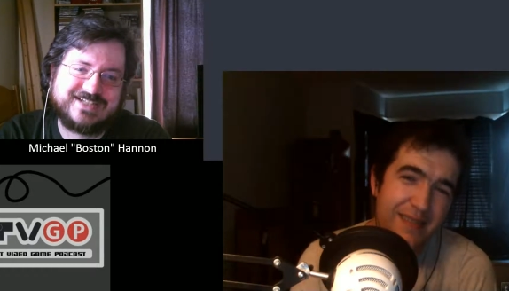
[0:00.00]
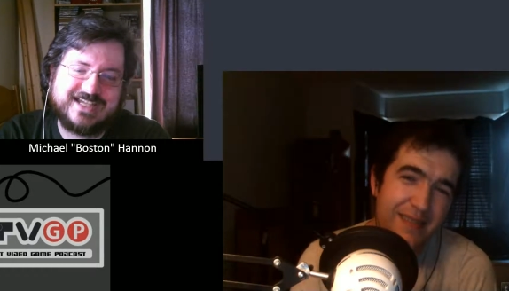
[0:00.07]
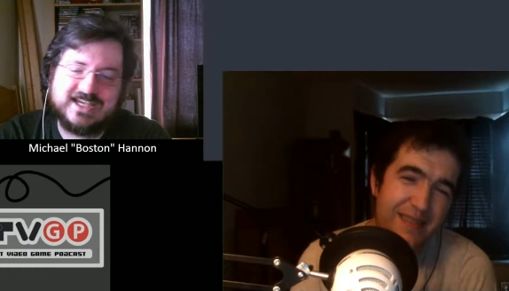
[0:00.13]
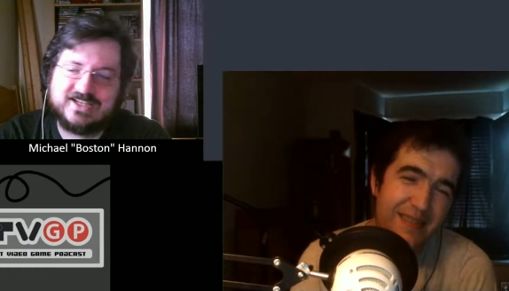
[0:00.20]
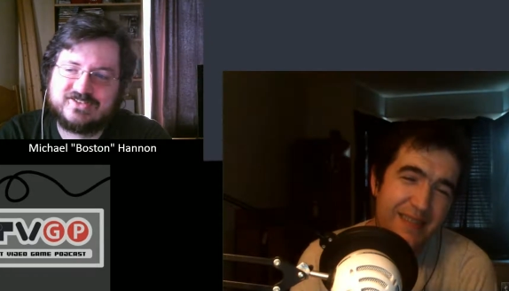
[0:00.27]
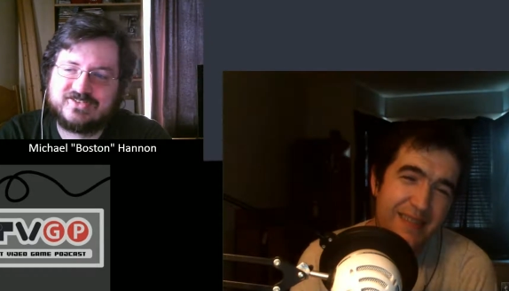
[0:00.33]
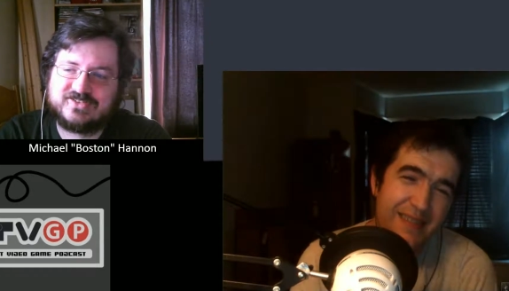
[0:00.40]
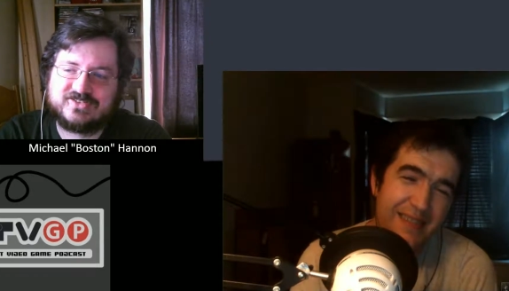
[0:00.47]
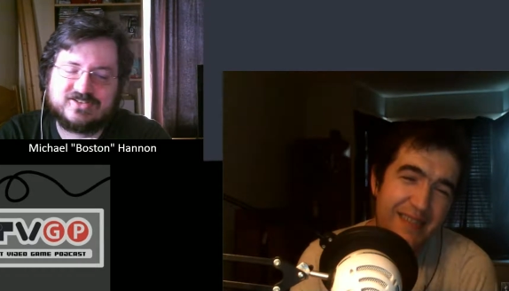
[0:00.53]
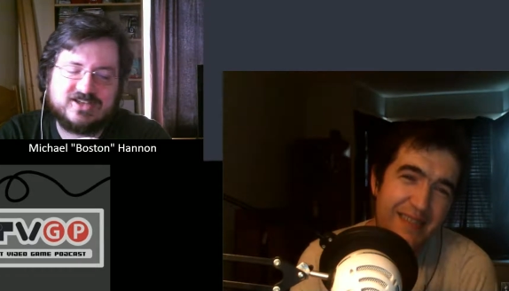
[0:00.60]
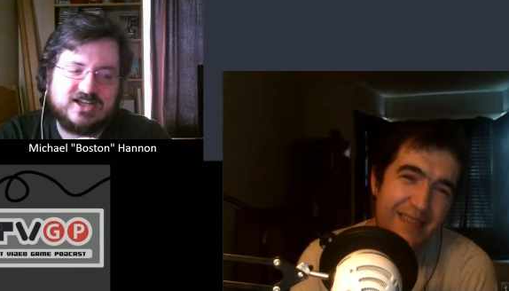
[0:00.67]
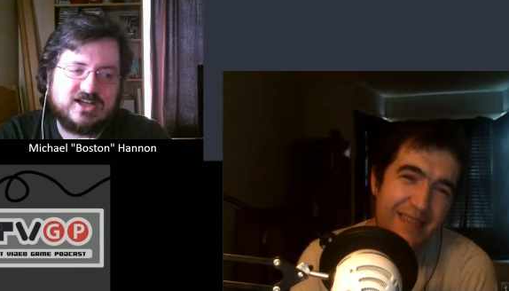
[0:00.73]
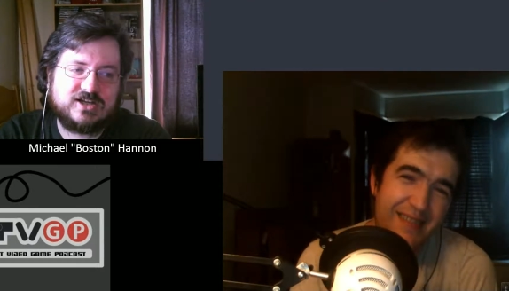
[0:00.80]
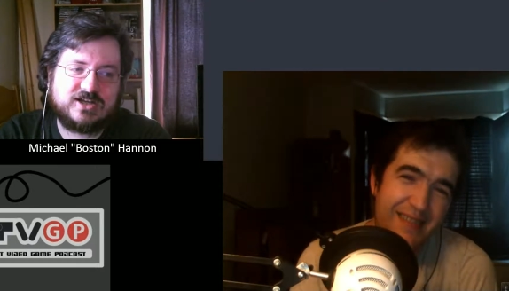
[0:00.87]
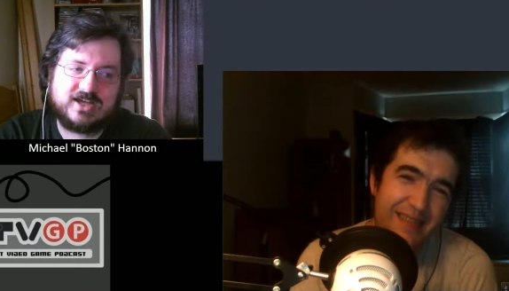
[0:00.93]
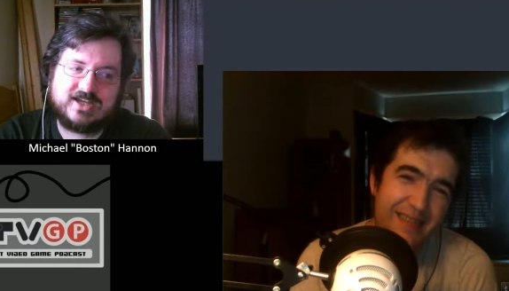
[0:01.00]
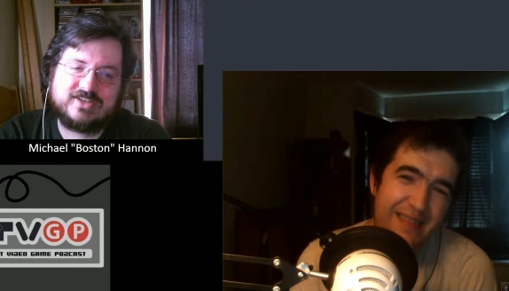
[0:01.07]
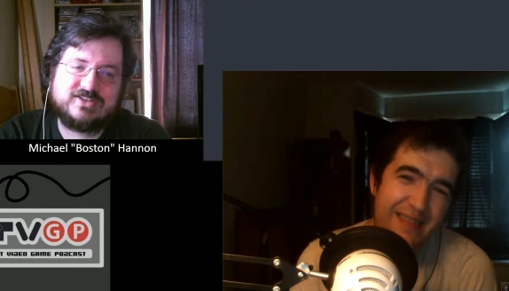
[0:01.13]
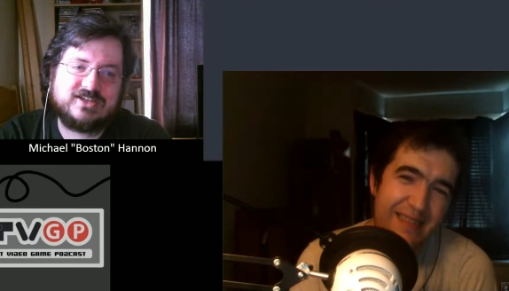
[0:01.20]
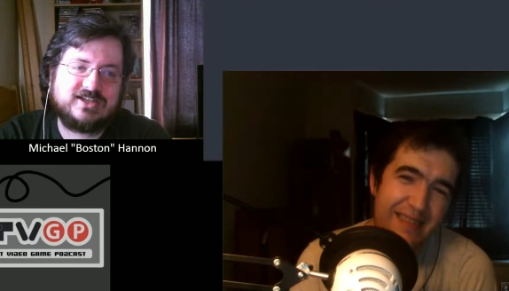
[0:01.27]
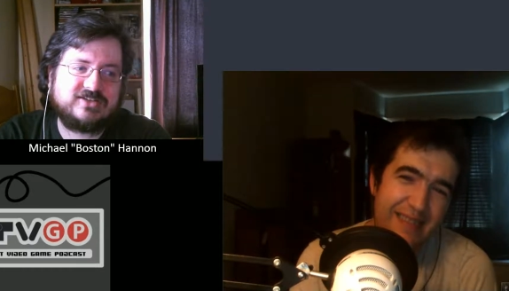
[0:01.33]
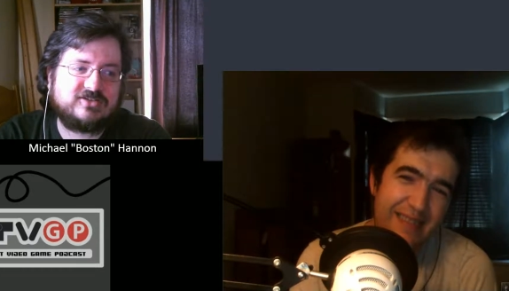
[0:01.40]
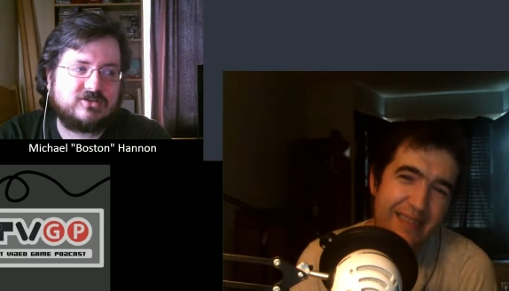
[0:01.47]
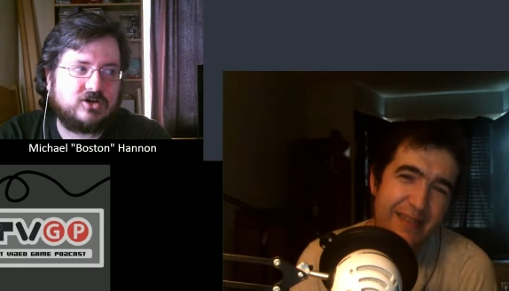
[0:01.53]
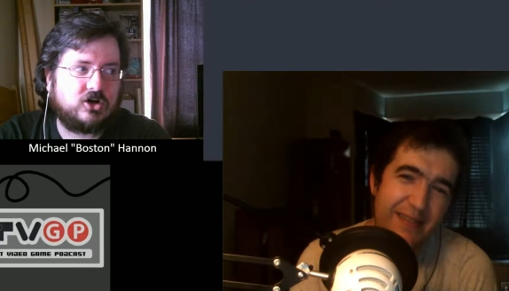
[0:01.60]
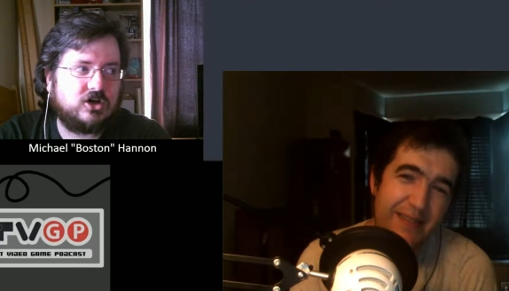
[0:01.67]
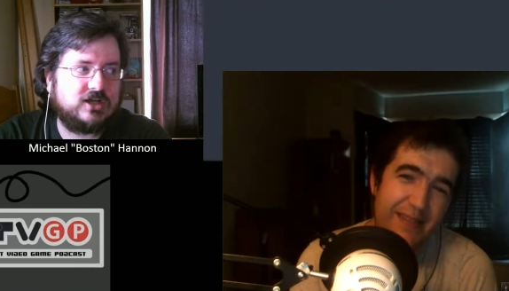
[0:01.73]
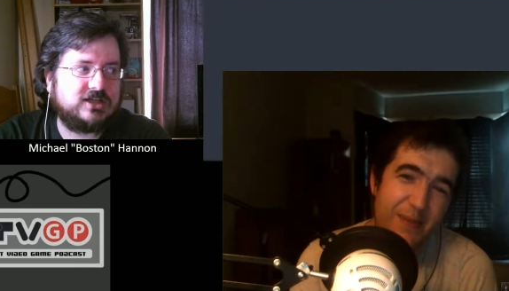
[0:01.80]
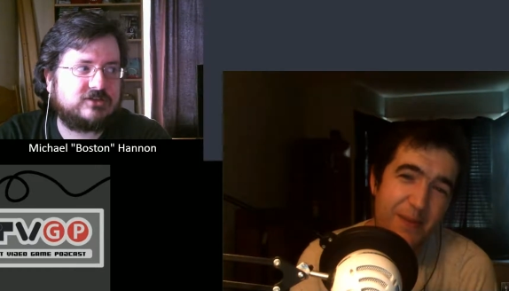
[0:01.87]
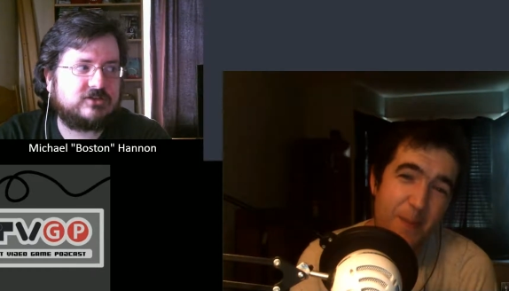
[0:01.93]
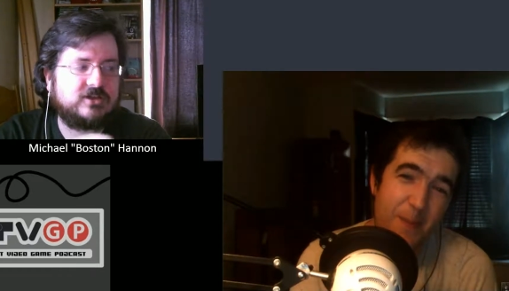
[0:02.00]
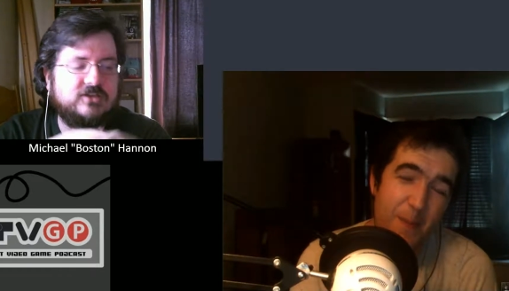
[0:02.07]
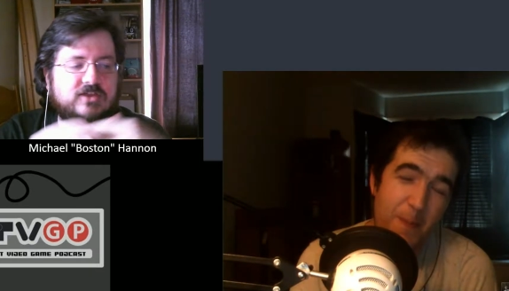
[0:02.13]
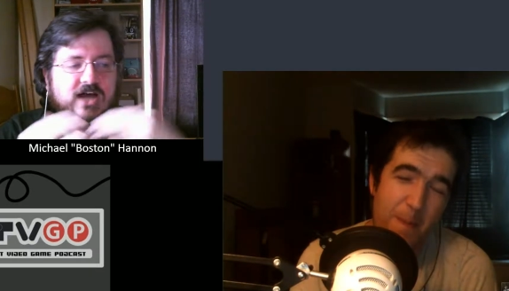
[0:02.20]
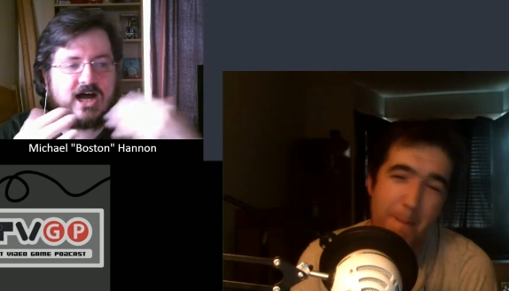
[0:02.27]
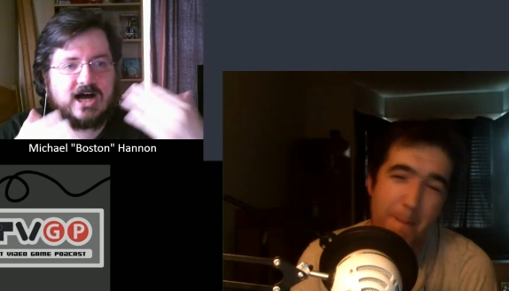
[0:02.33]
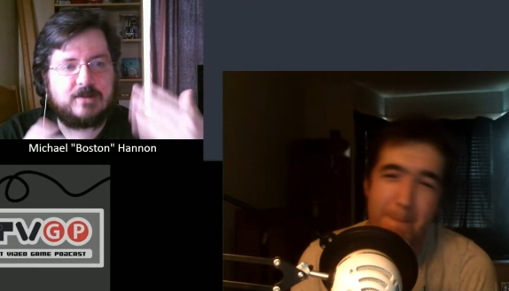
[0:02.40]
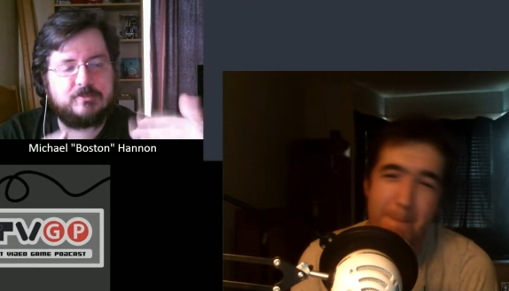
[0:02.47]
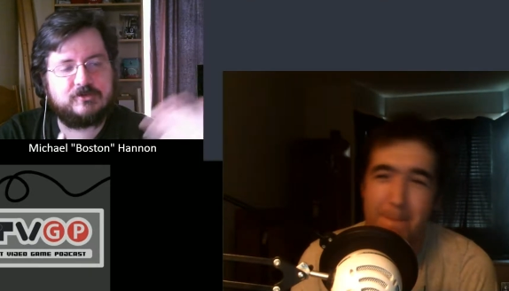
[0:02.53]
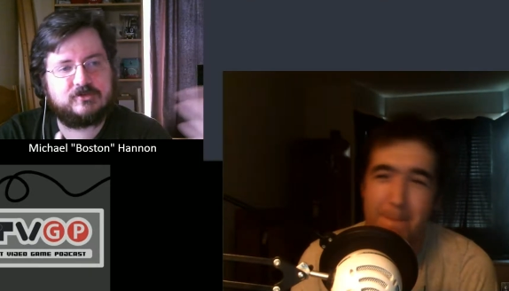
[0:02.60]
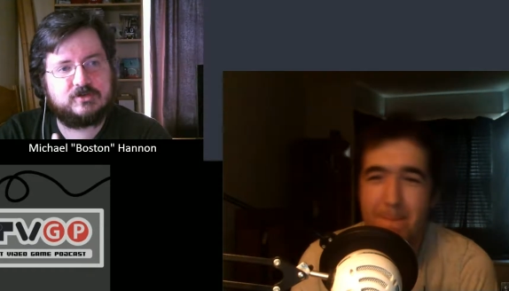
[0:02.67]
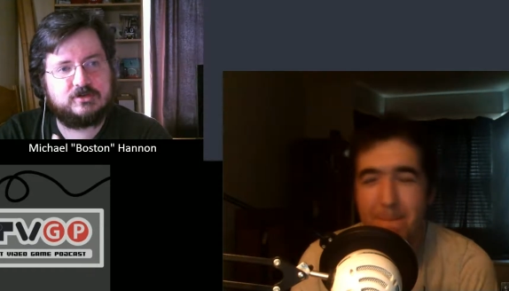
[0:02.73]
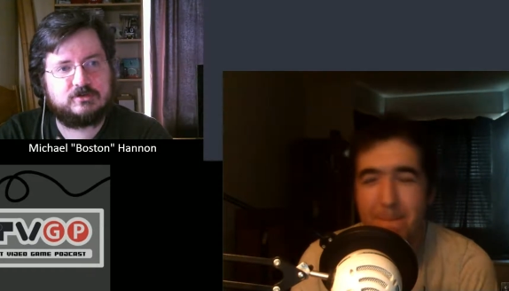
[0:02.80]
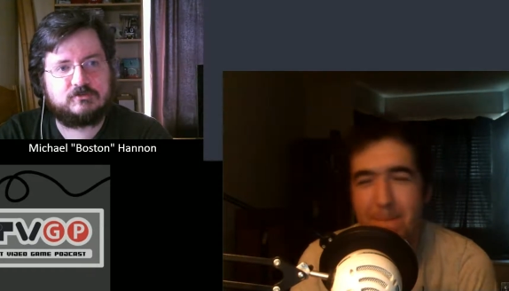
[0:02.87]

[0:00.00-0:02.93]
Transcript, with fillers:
Speaker 1: it's it's it's like the opposite of